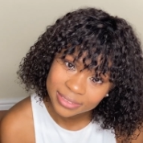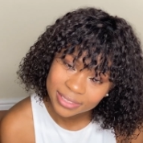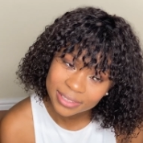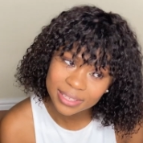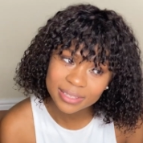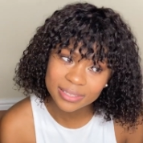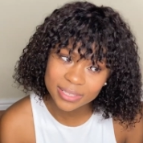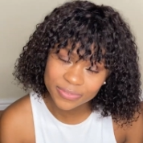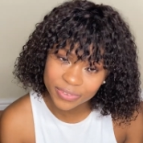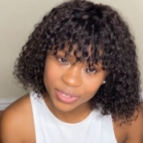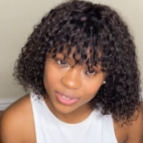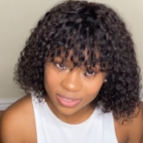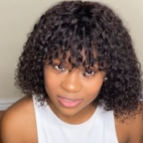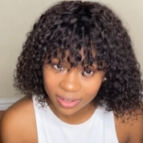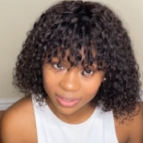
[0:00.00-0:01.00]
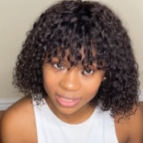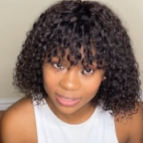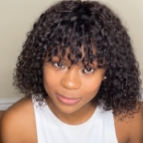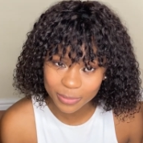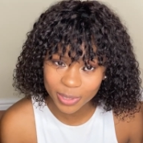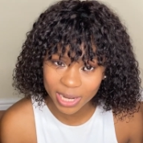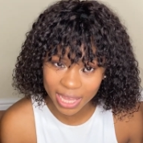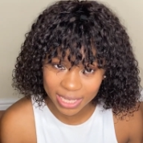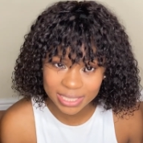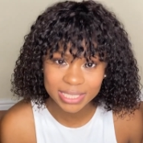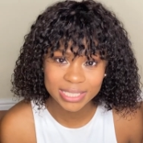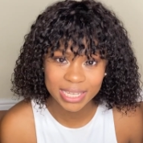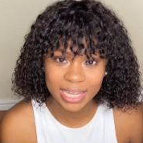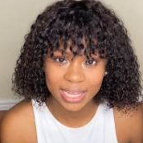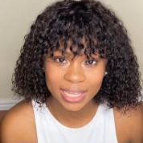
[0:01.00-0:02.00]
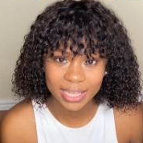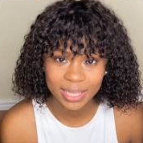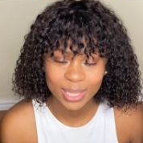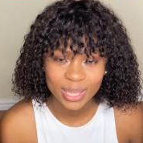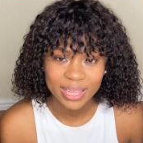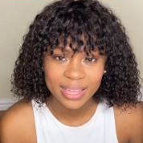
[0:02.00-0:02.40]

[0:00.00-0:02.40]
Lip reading: I think this video is long enough. I'm gonna end it here.